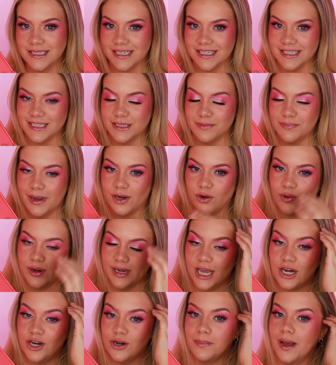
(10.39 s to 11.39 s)
This is my
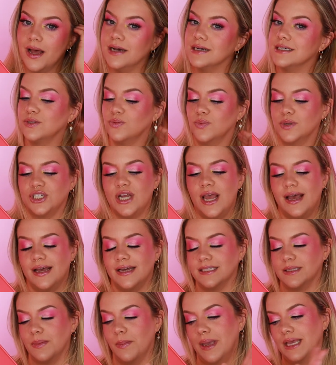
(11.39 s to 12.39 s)
creator box, which
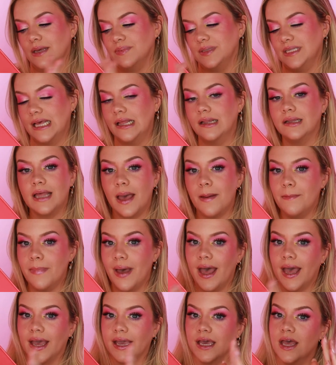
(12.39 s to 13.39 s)
has my Ipsy Glam
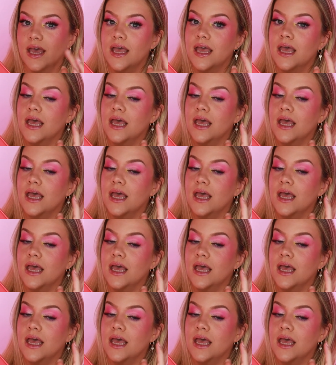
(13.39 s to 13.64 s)
Bag